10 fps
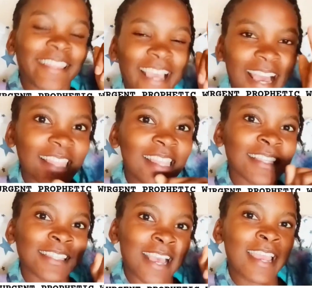The other
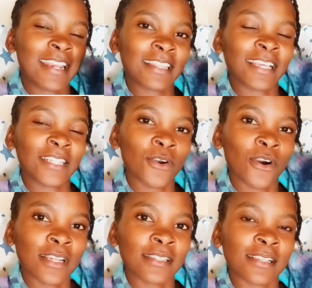sign that
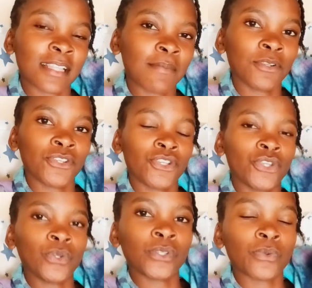God is establishing
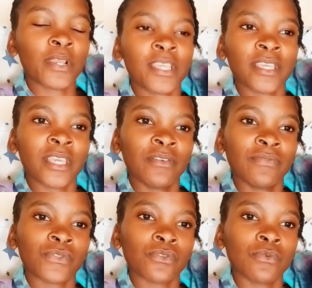you is when he
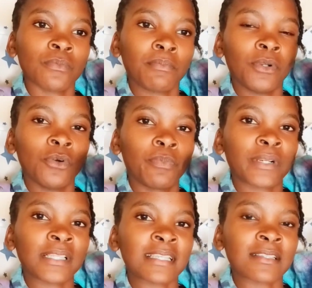gives you
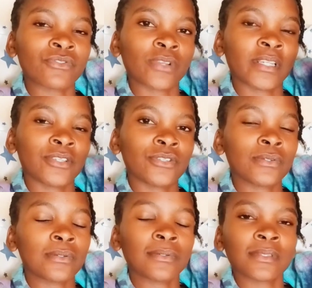blueprints and
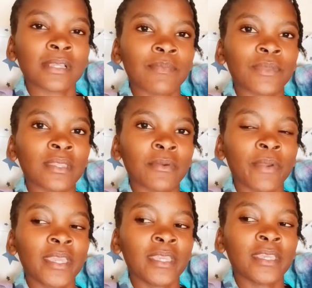strategies to do something. The
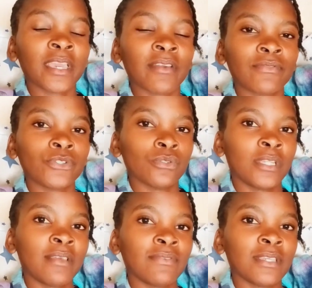way he gave to
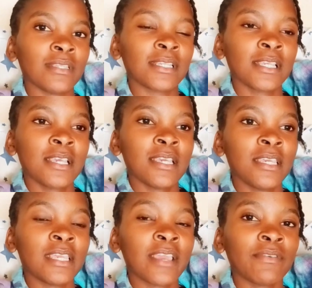David,
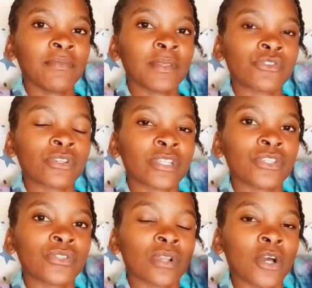he gave him the
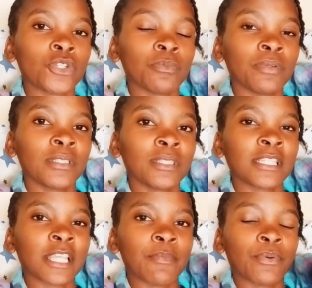strategies on how to build
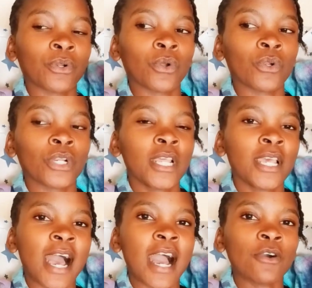the temple, on
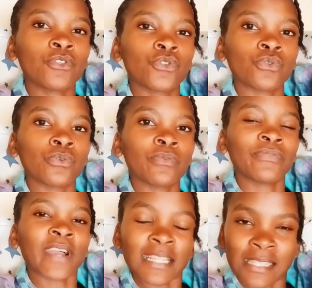how to
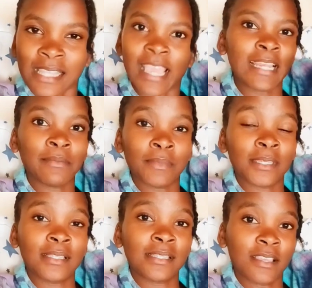fight the
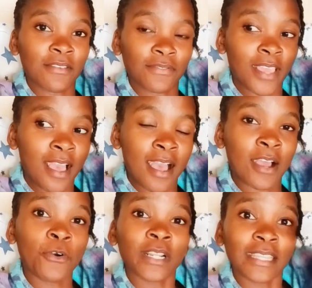enemy, save.
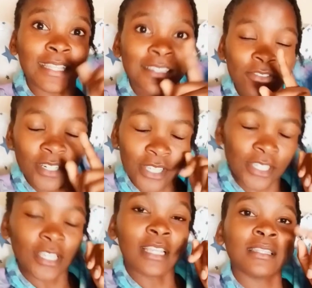Yeah, on the
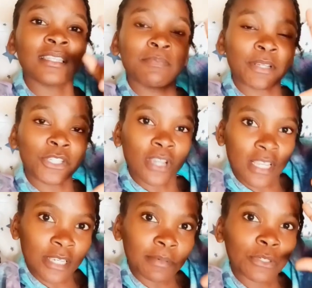strategy in this
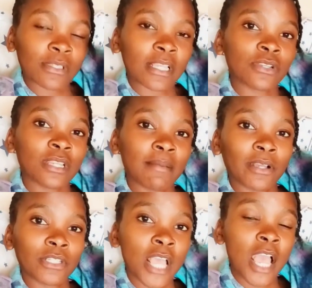particular chapter, it was actually
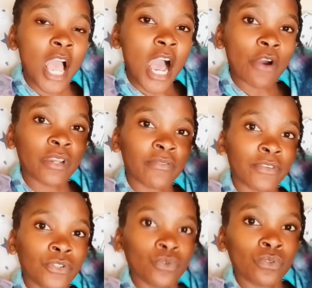about how
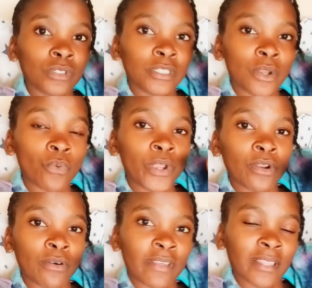David could
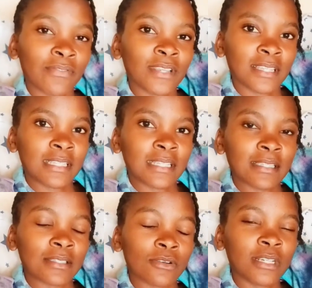win over the
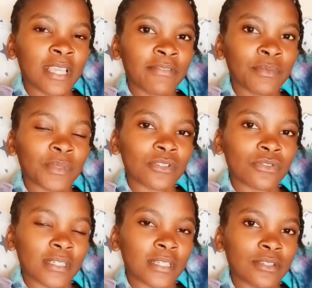Philistines. God gave him the
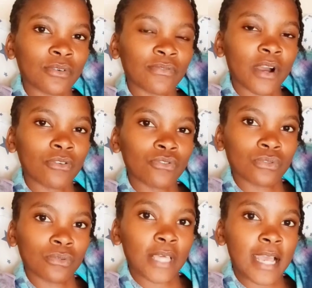strategy of how to
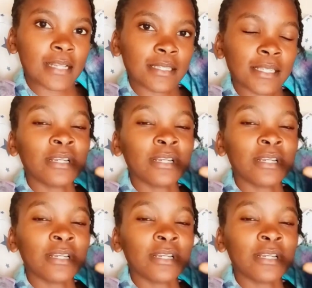do that.